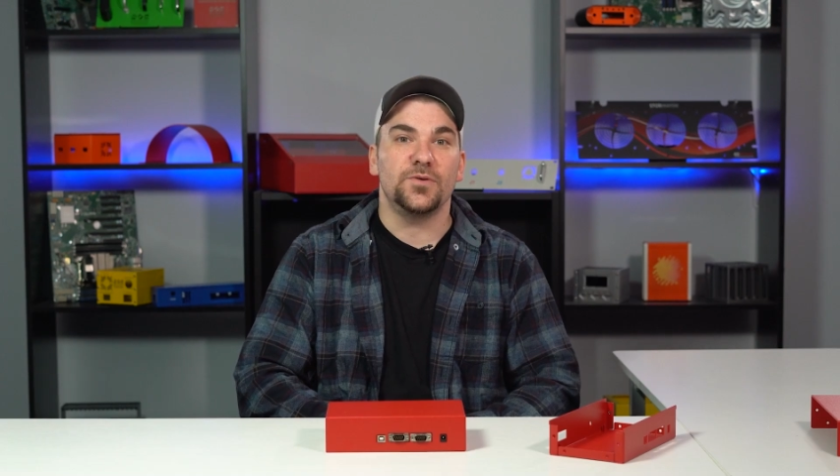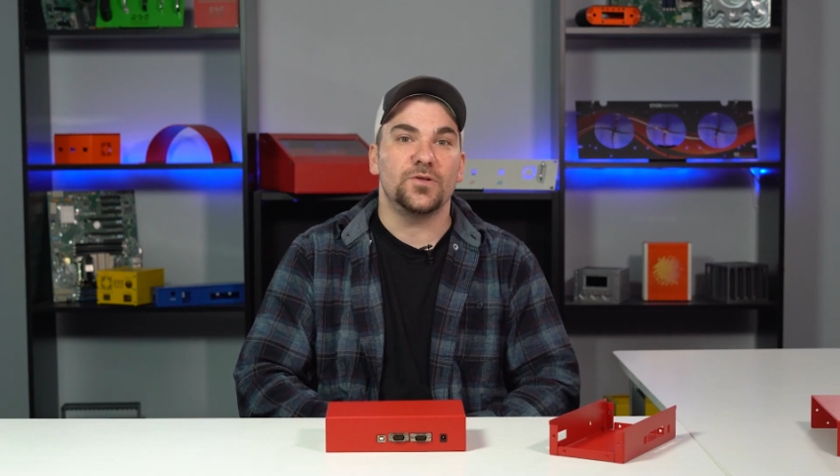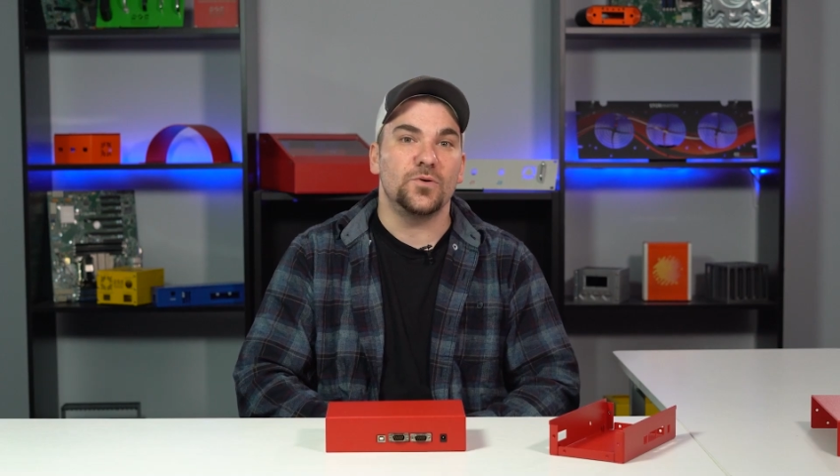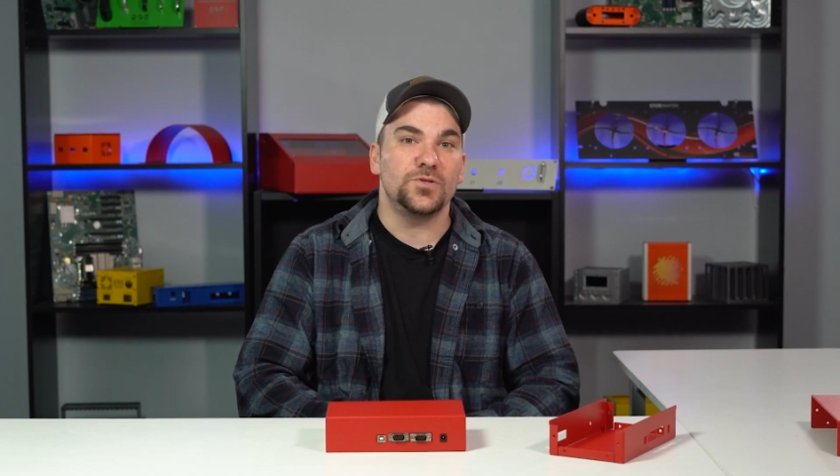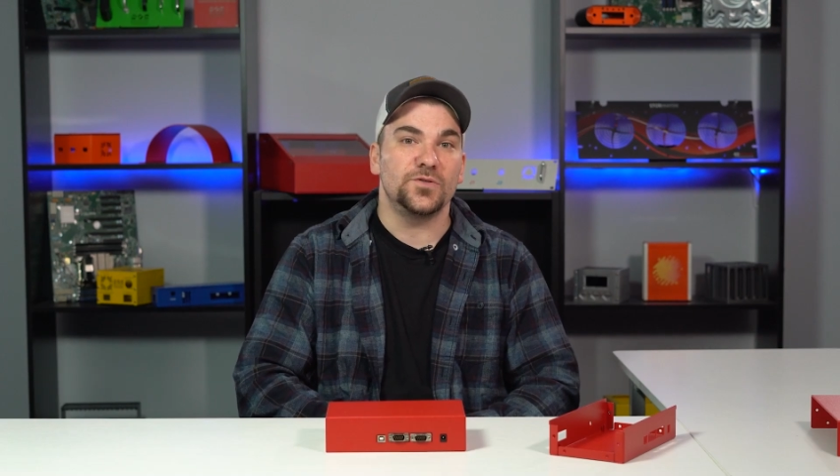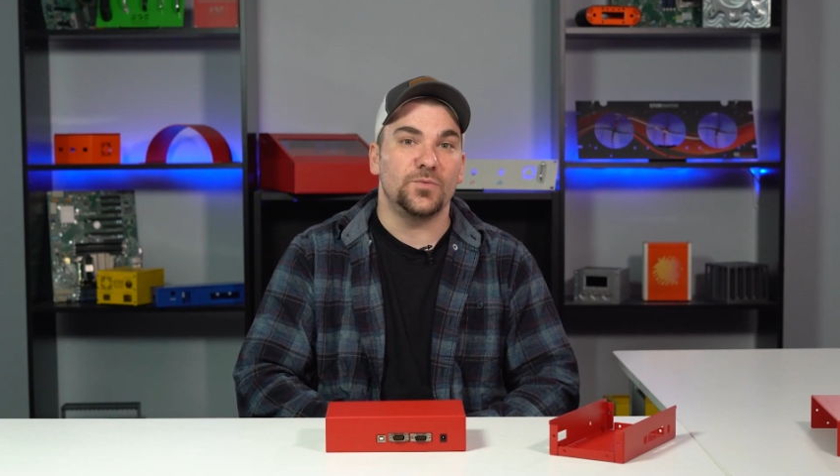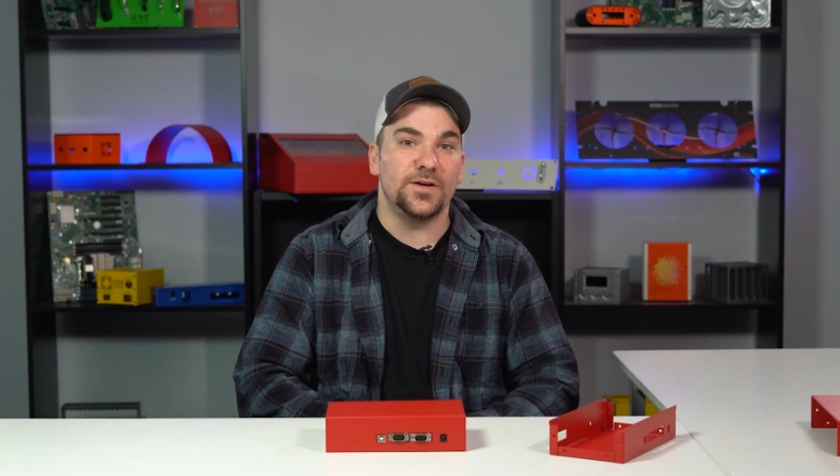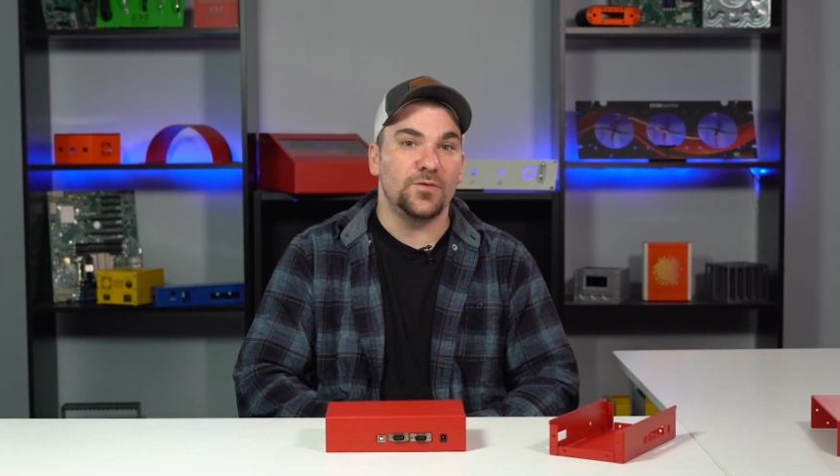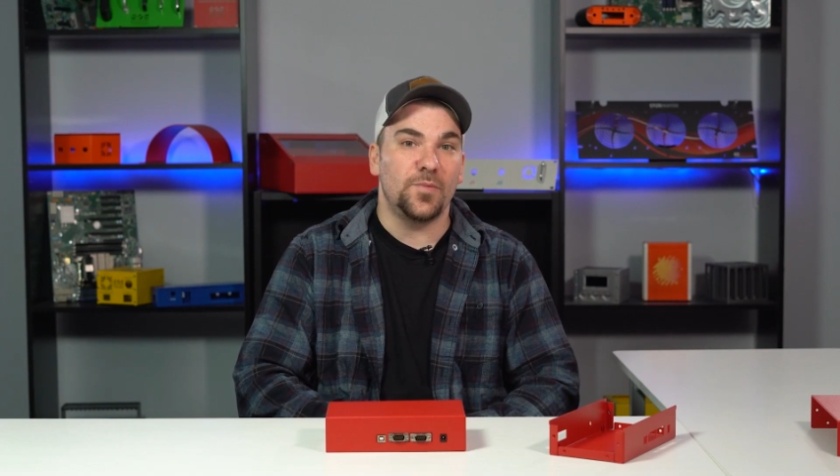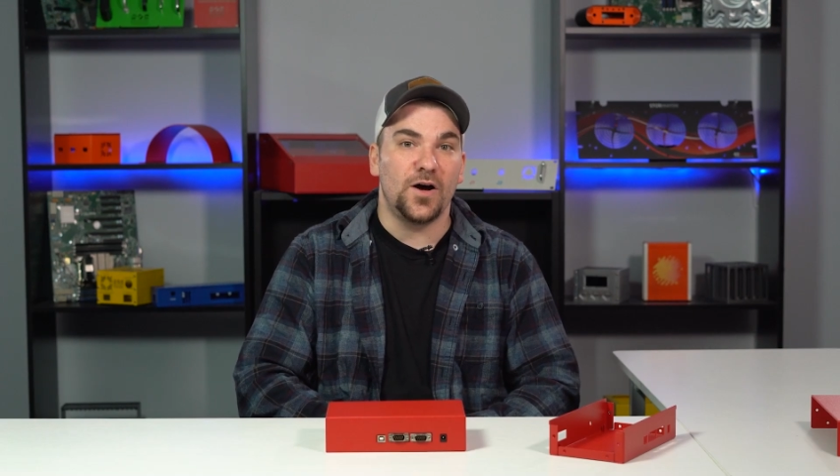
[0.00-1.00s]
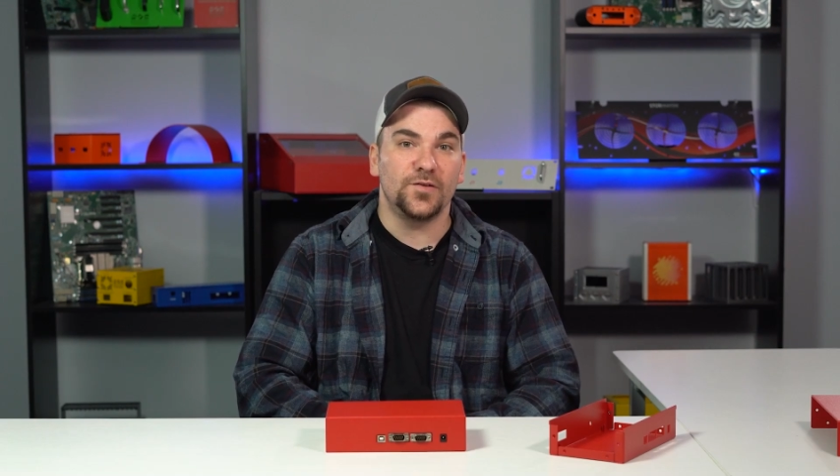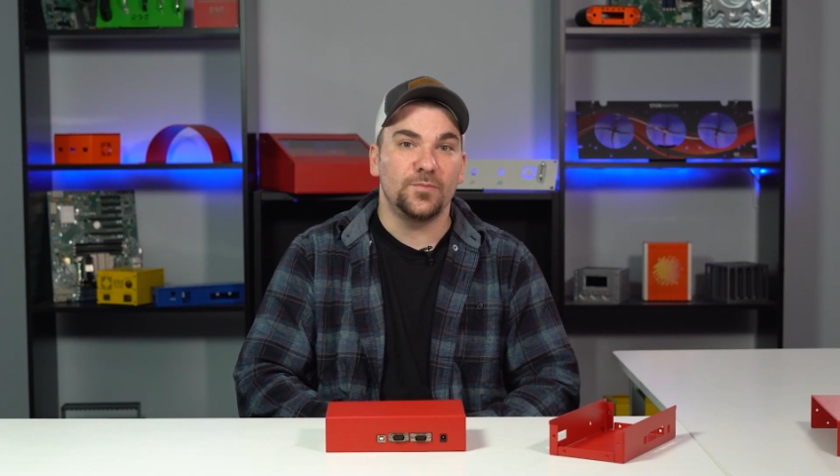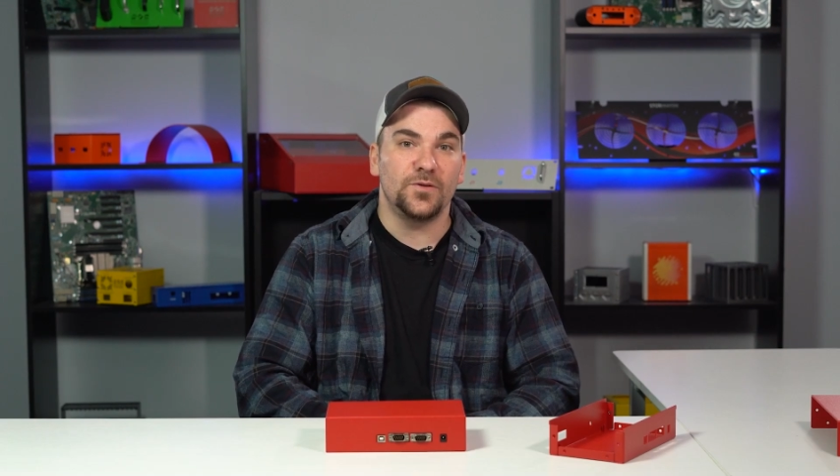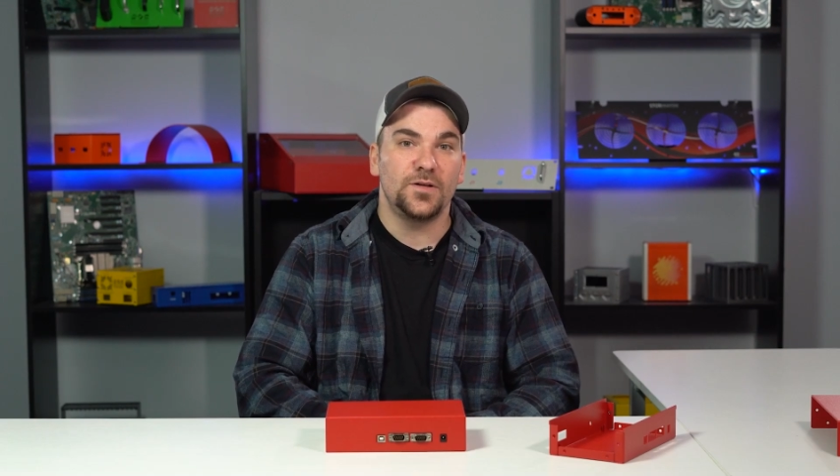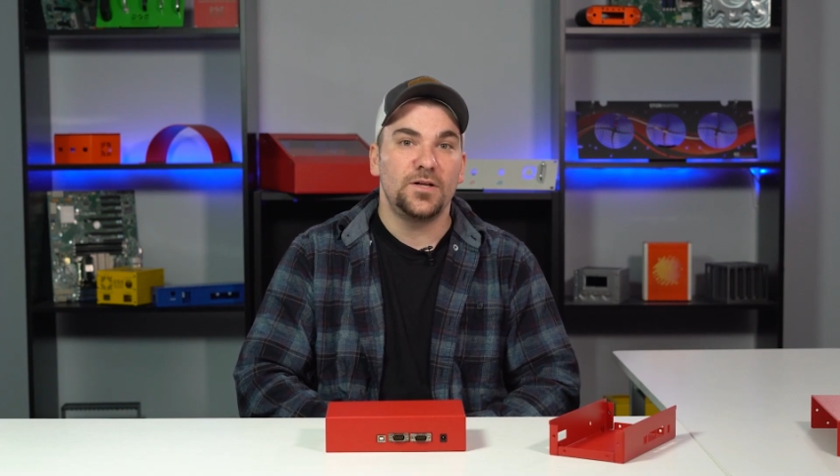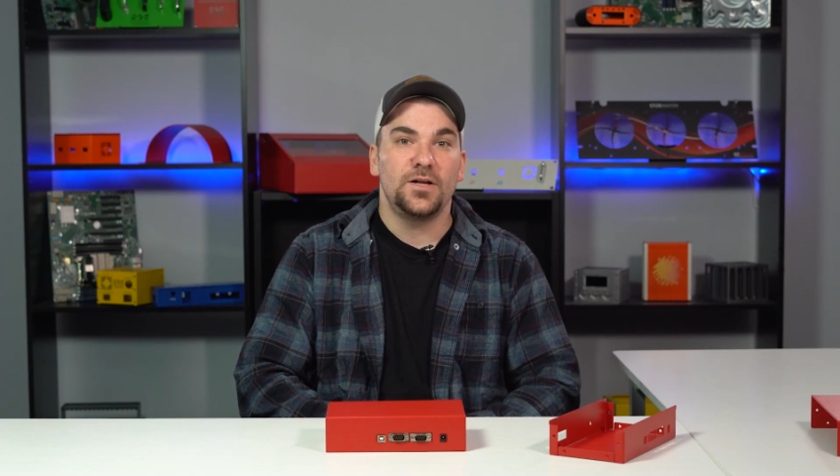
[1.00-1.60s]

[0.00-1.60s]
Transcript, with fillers: enclosures whenever possible,